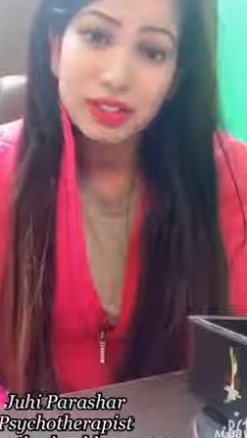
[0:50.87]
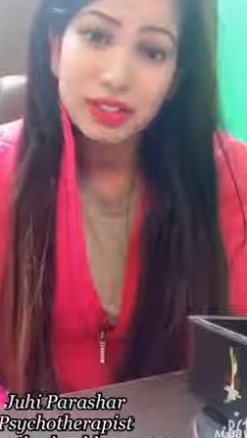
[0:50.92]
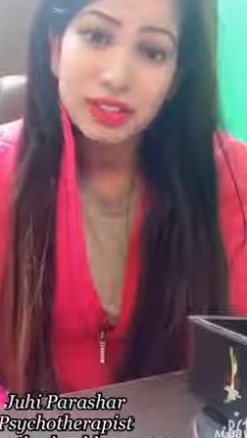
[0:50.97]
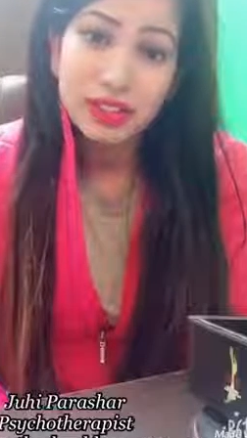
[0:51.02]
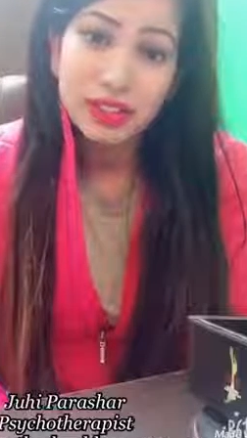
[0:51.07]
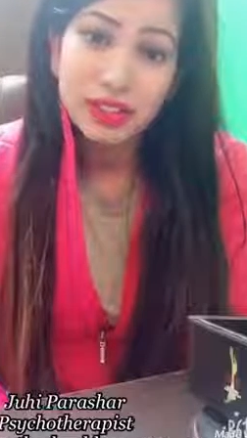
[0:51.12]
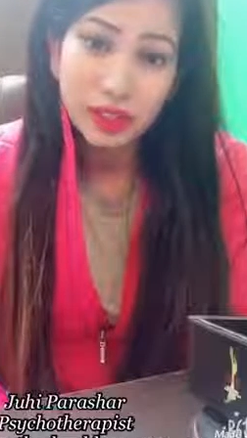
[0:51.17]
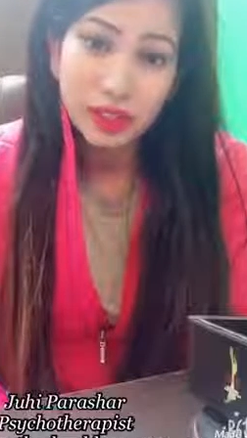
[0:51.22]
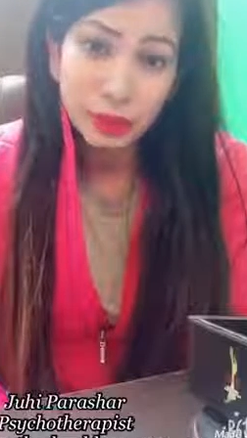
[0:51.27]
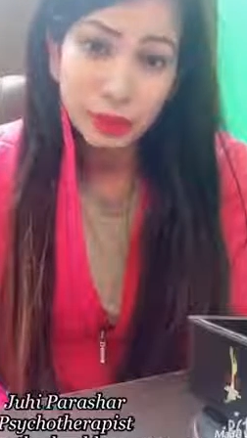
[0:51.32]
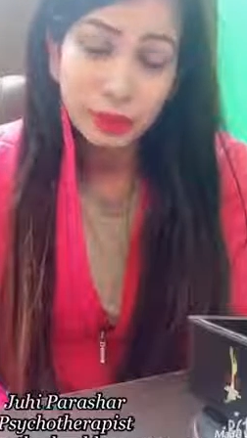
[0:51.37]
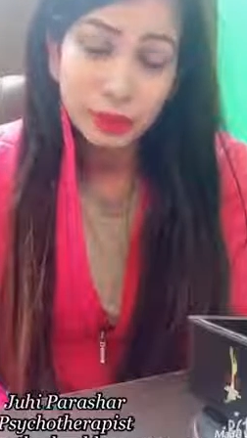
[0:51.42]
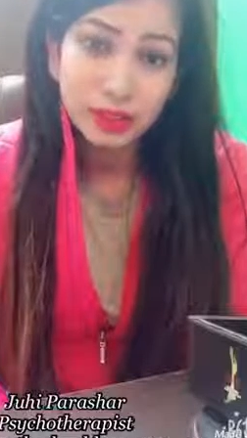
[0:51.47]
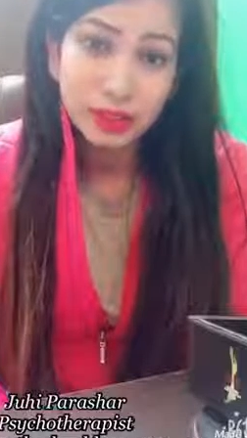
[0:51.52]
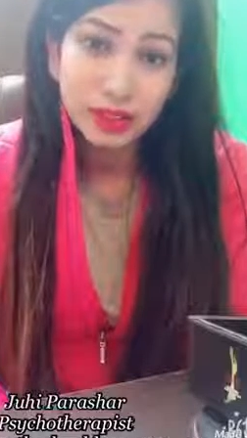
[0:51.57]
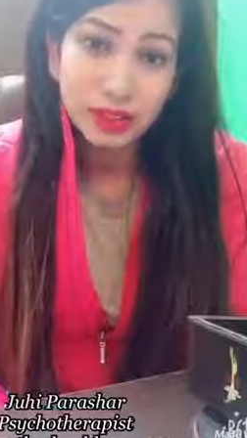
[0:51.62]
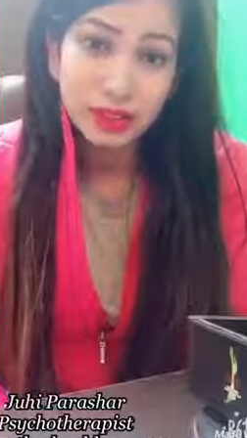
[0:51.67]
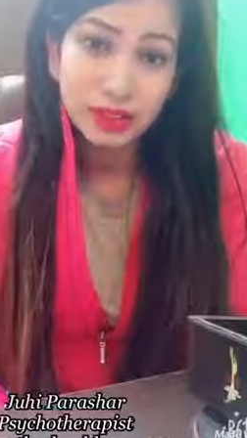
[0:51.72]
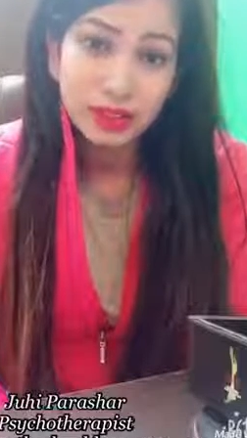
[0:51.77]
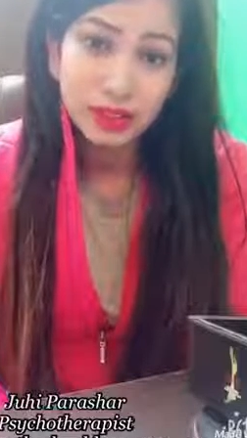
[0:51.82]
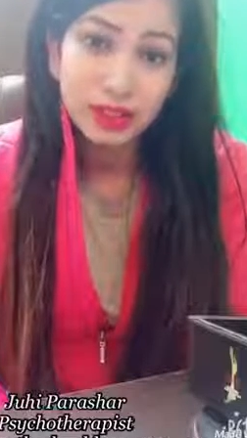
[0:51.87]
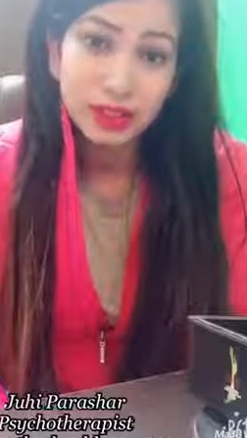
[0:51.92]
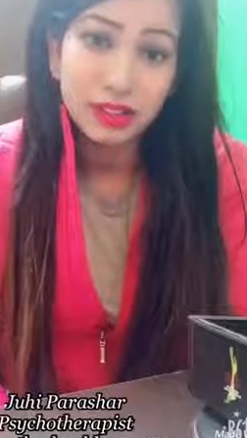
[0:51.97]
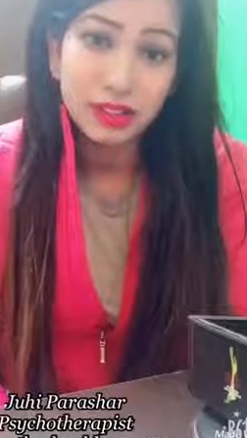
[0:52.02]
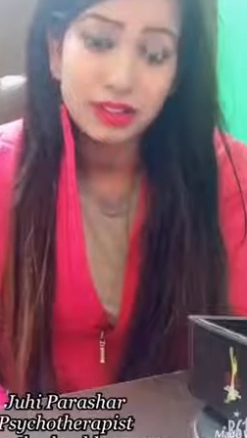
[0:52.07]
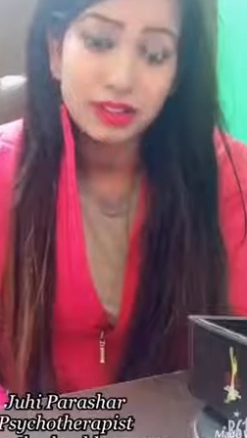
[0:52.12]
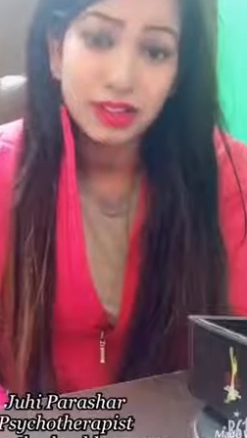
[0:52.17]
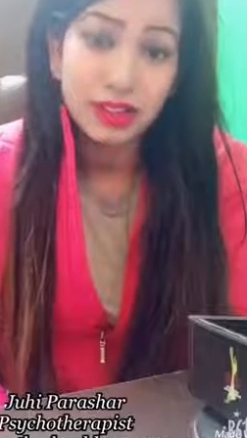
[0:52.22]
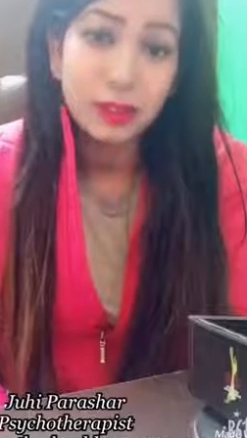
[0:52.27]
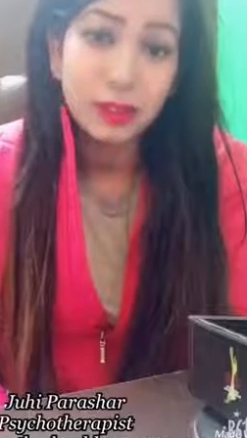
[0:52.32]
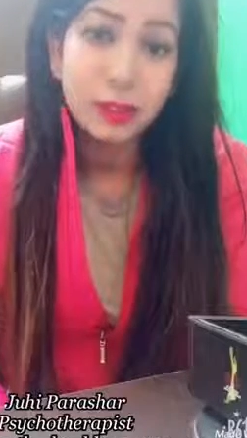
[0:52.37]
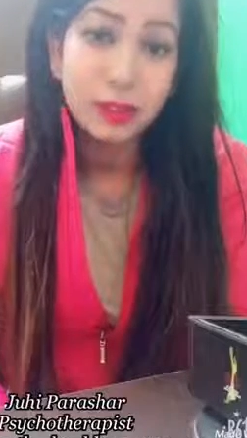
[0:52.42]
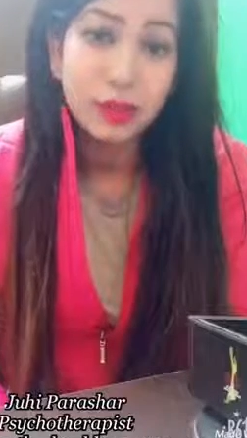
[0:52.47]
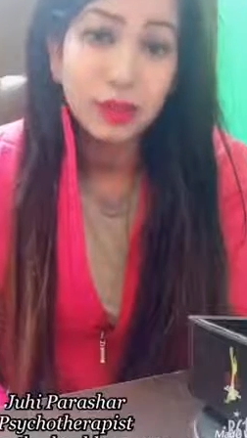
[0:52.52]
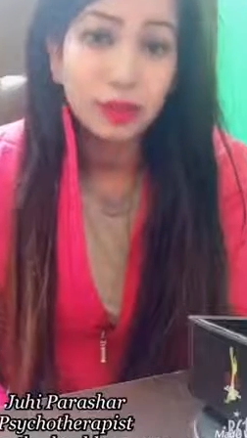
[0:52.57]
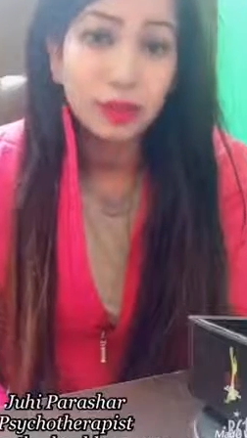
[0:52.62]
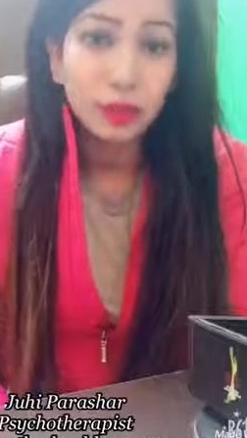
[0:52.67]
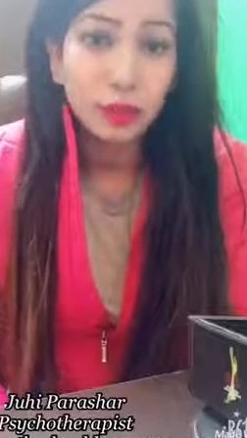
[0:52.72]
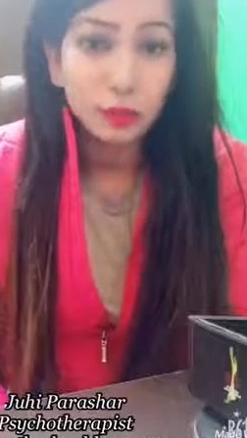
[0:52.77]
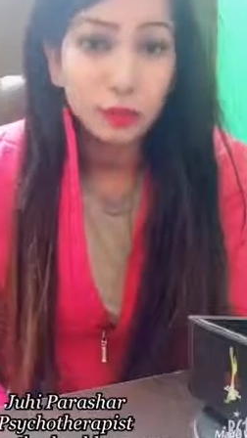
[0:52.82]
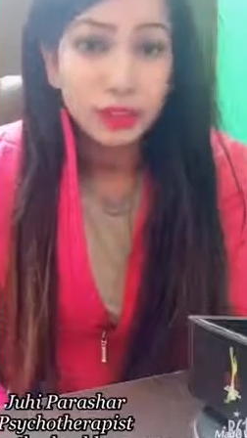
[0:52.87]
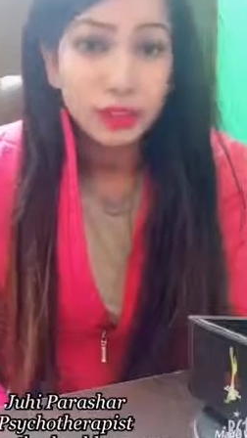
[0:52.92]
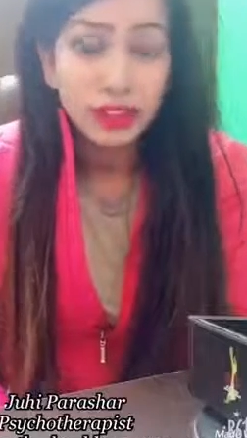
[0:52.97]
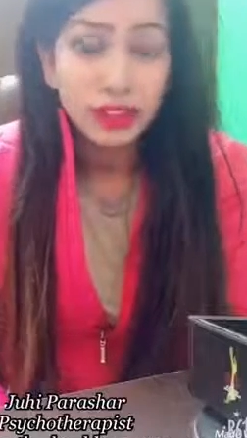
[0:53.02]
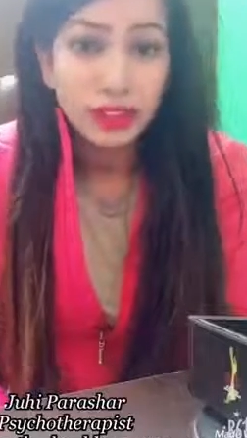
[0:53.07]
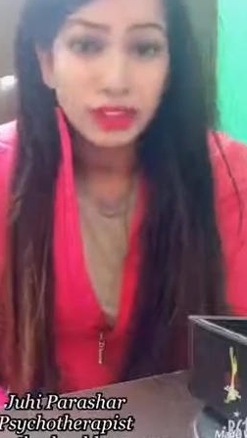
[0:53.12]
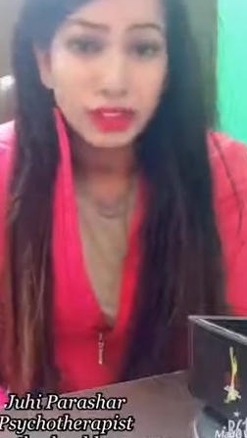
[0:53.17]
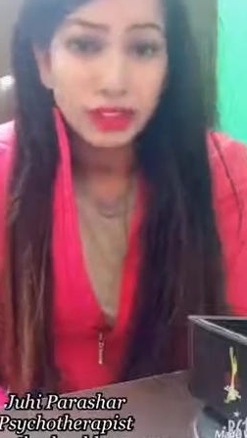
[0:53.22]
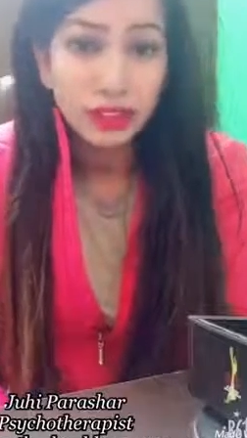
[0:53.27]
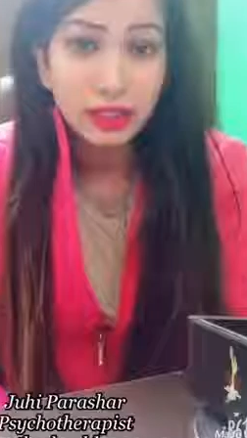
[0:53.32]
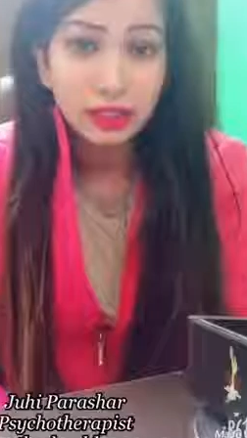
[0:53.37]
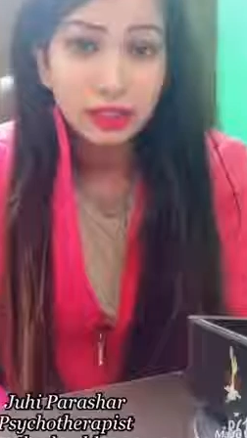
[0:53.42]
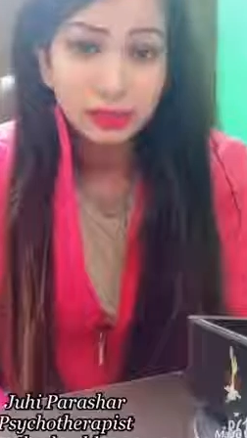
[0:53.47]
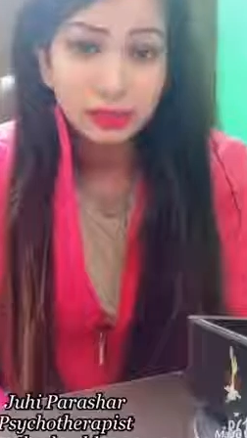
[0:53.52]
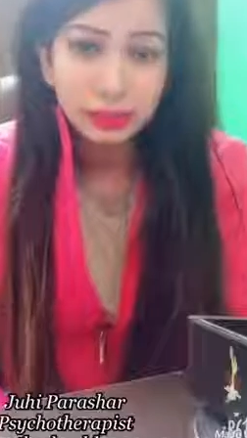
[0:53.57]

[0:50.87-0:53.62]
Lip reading: is used in the treatment of OCD,